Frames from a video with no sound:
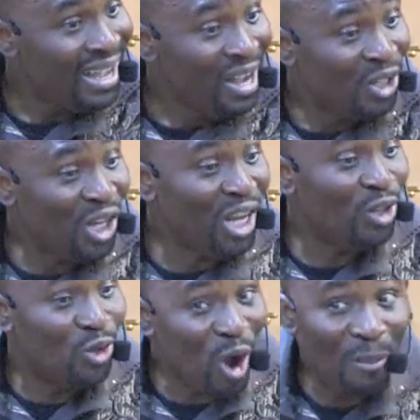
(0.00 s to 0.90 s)
She
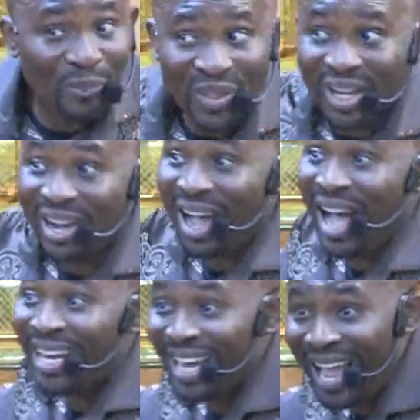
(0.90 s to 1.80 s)
dropped the
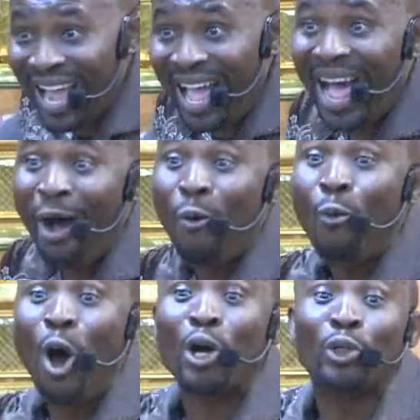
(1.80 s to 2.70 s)
car there and
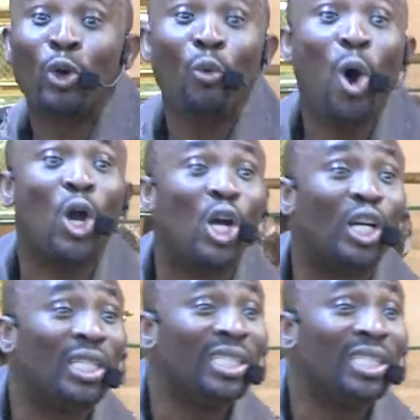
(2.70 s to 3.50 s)
walked to walk.